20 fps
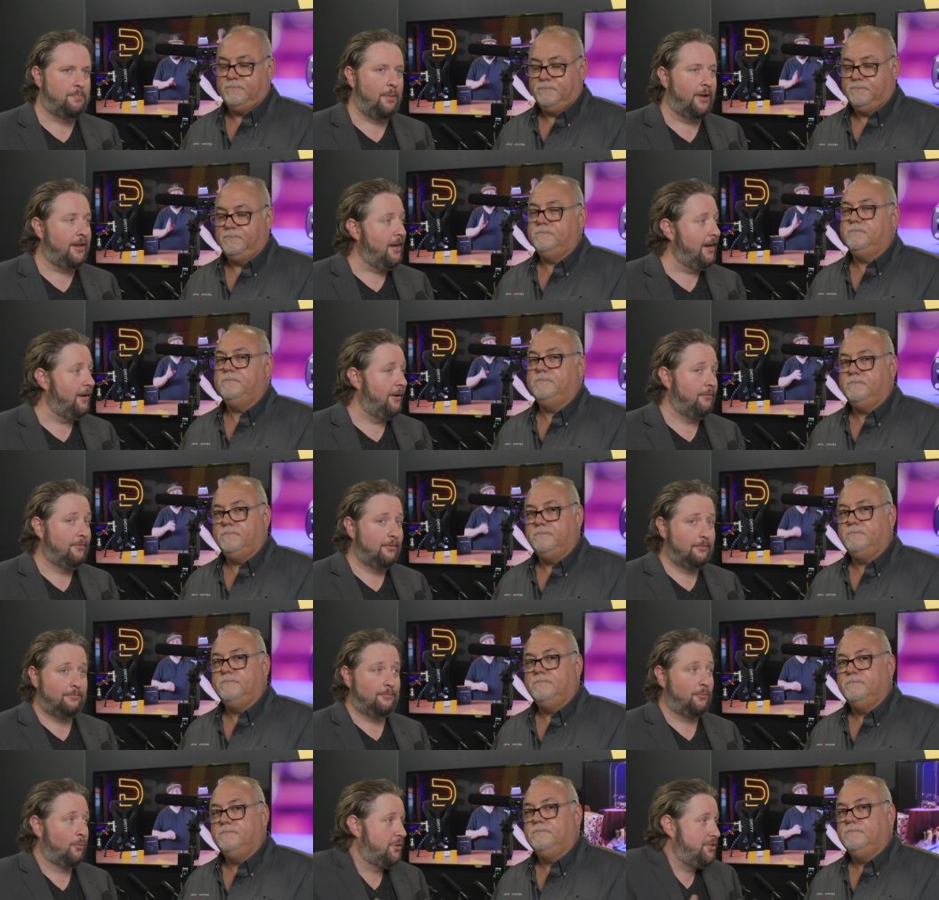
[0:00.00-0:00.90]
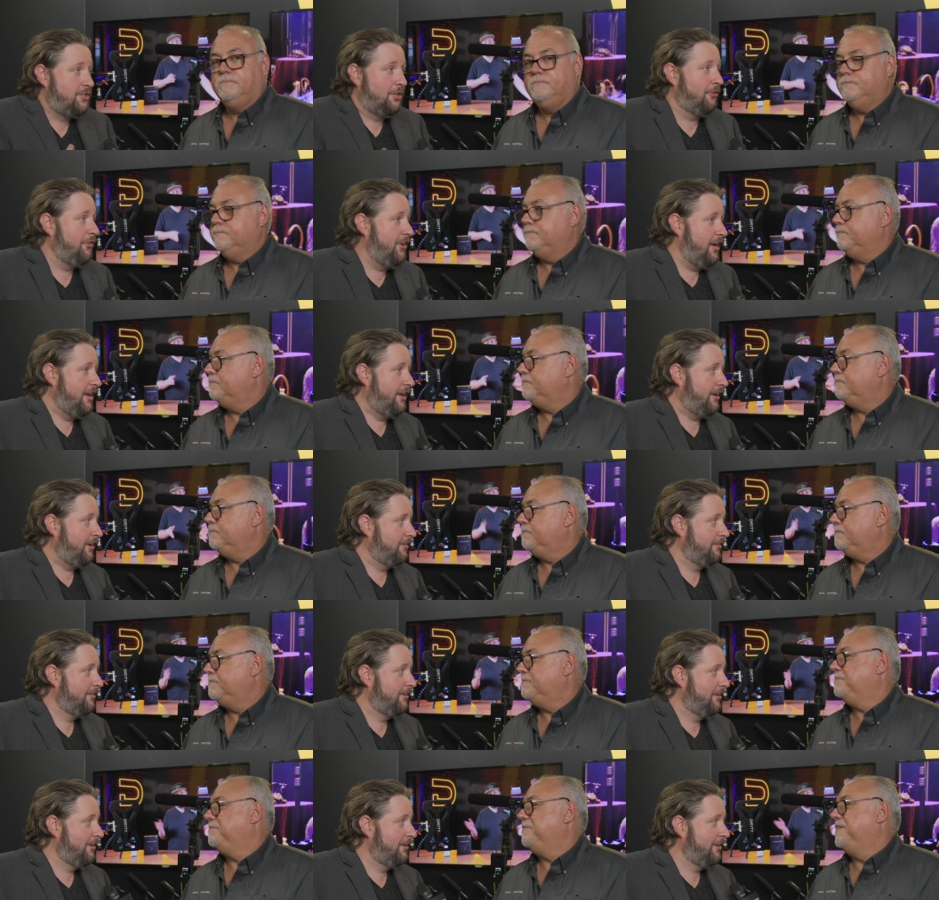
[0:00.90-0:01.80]
Speaker 1: but again, we're still deity.
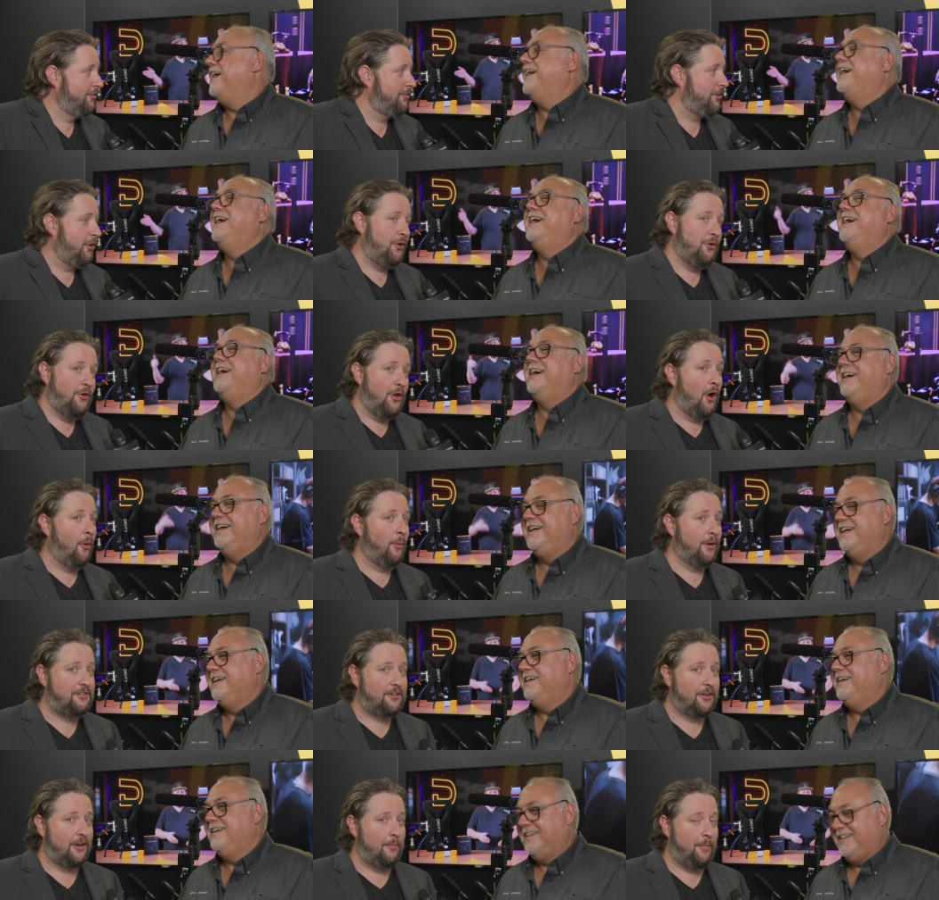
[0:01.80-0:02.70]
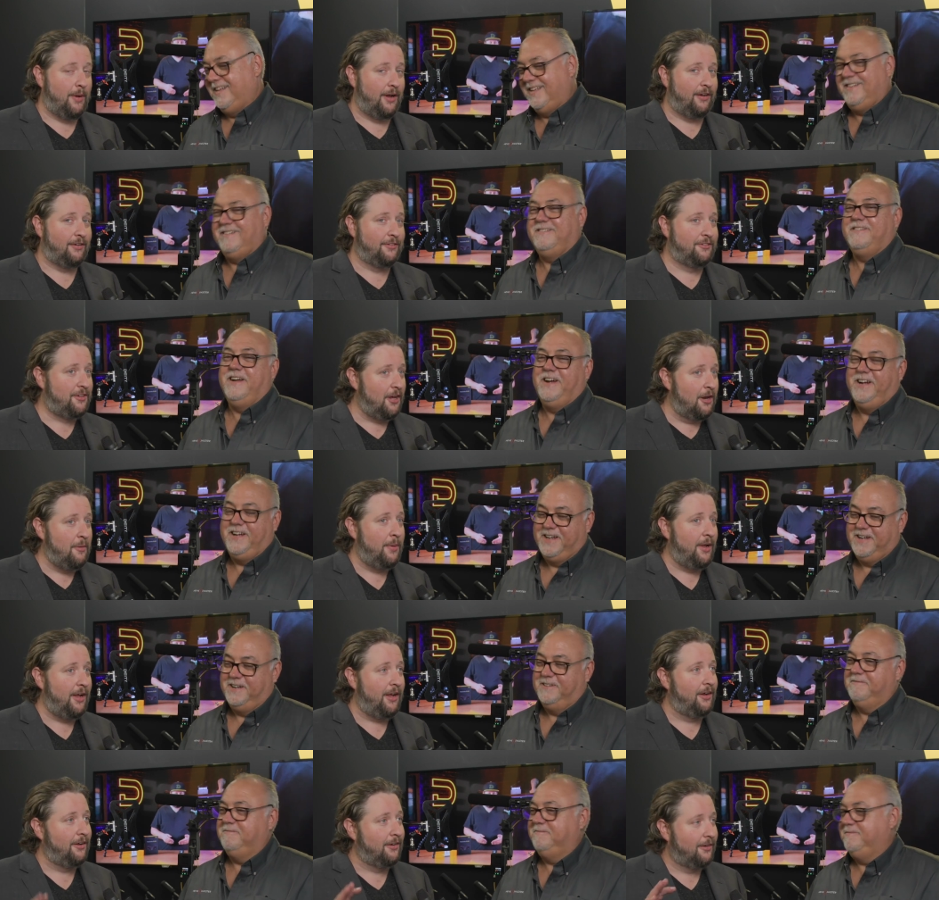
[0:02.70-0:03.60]
So you know what it's going to be. It's going to
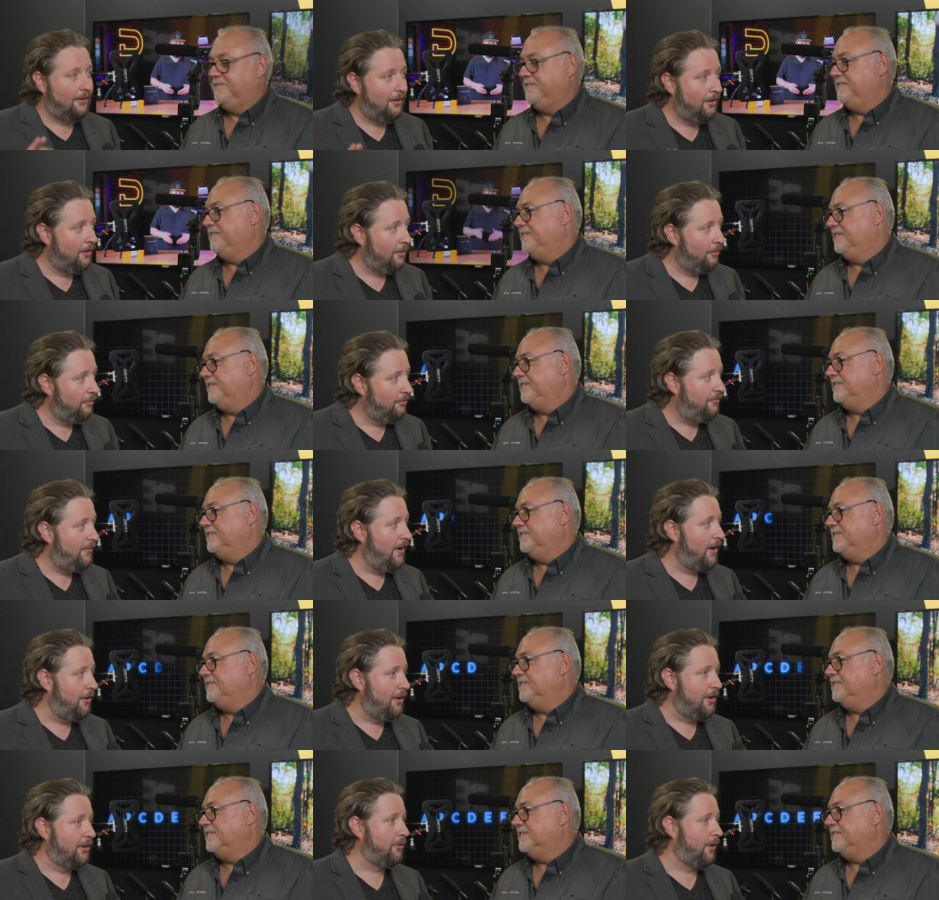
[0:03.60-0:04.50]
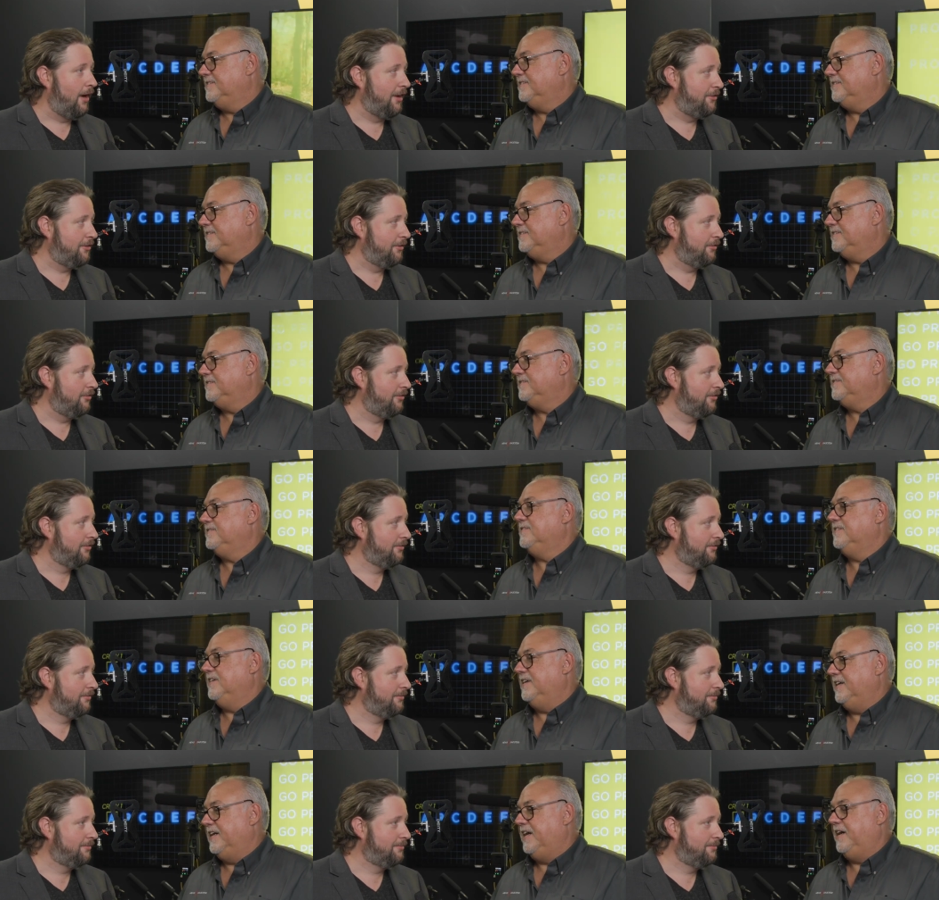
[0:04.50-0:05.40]
be go. very aggressive.
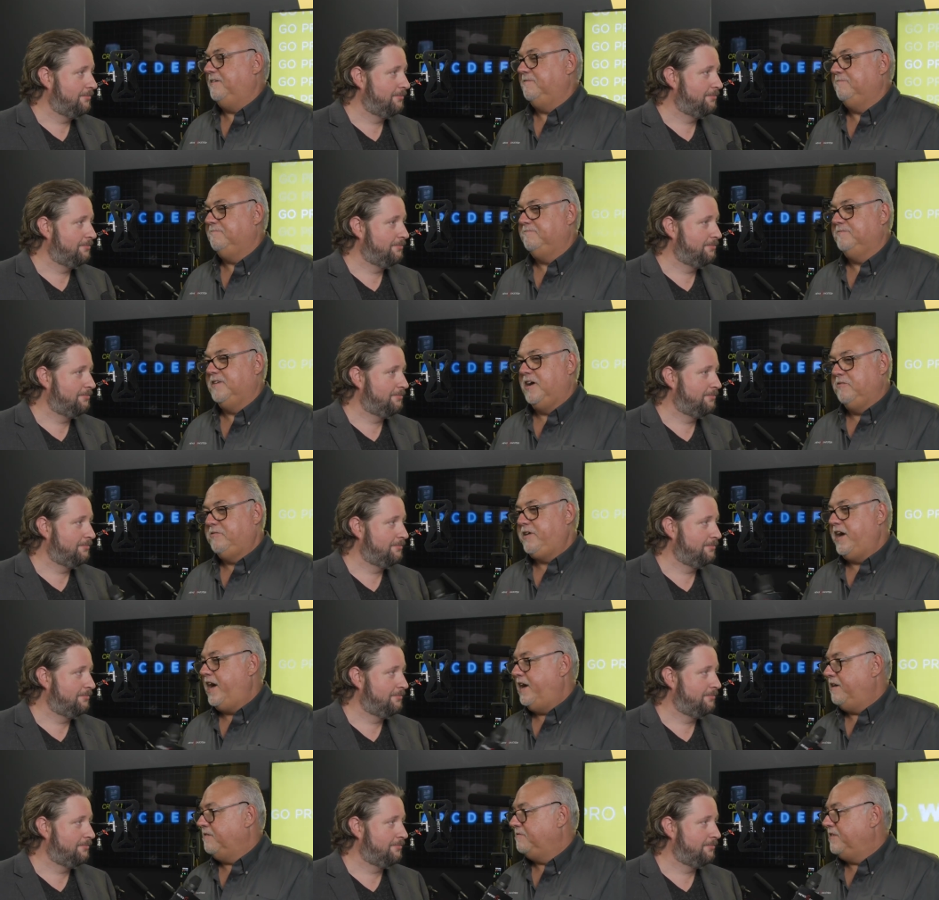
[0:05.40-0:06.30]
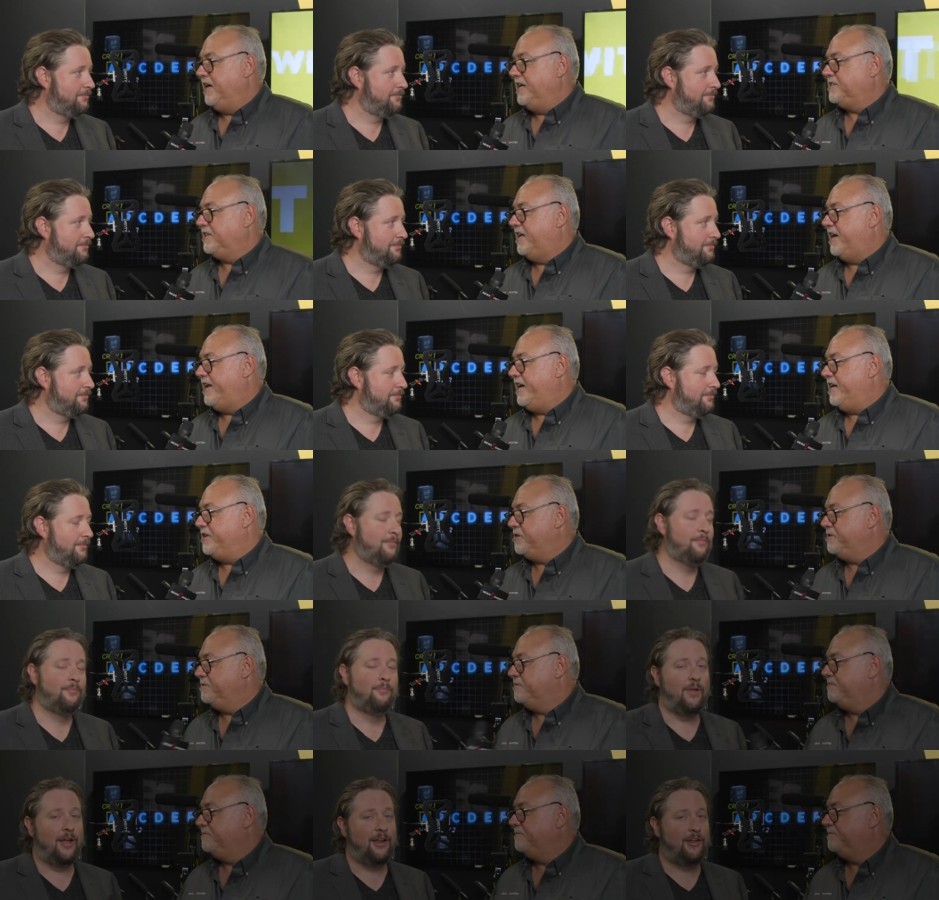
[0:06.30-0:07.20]
There you
Speaker 2: go. Okay. Thanks a lot,
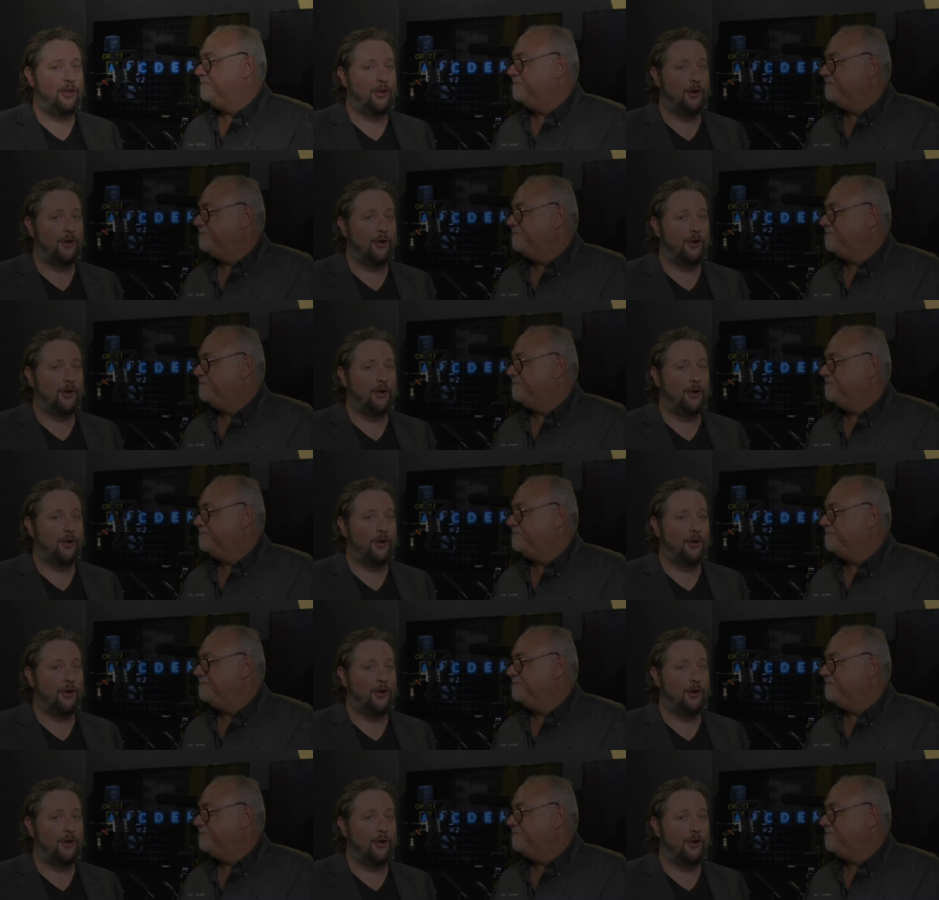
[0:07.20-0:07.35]
Andrew. Thank